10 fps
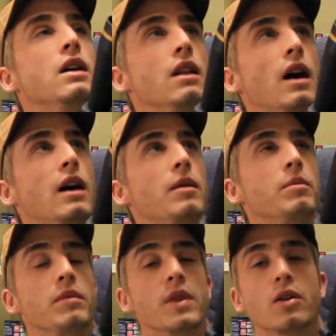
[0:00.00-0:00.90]

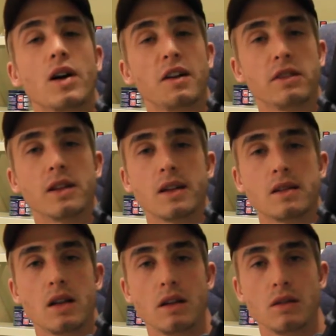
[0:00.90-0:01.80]
The rifle does
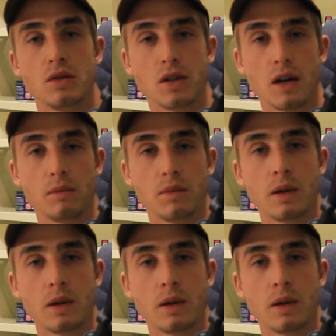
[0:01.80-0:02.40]
tend to jump,